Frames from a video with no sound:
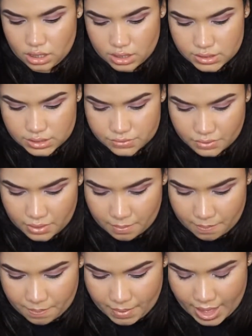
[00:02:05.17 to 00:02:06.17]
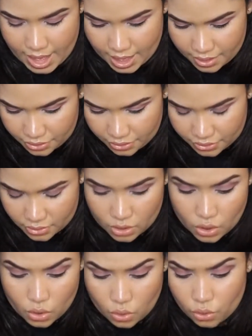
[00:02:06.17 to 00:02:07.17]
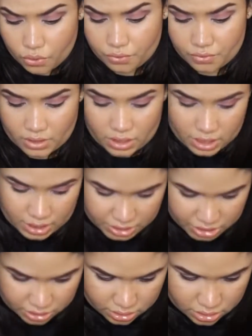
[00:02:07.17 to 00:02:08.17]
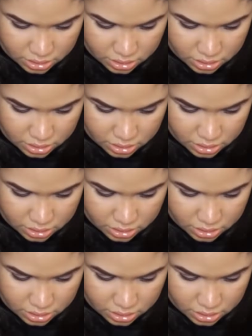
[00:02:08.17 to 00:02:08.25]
is this for the bath or for the kitchen?